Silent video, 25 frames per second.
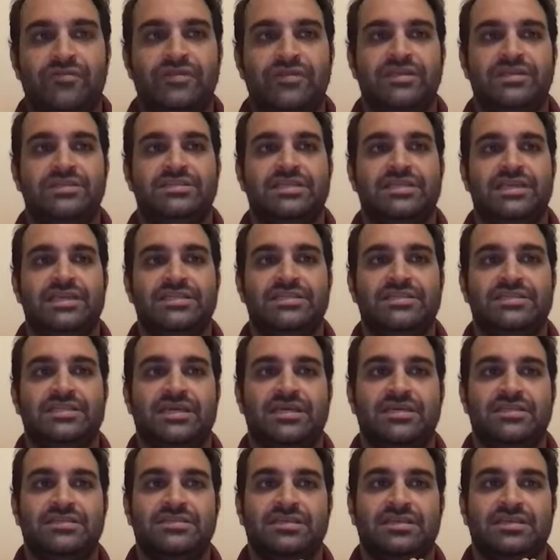these
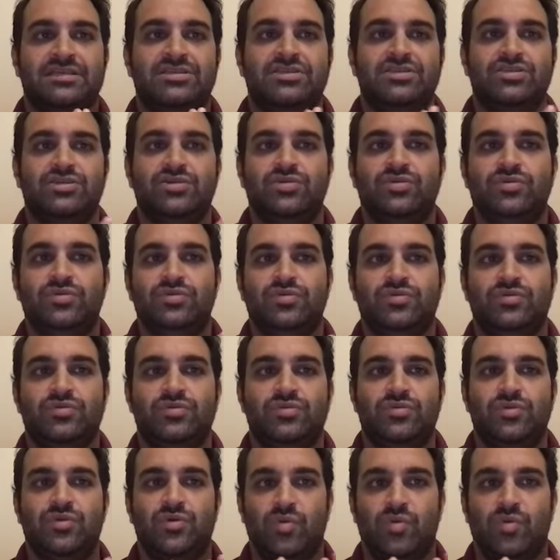insights into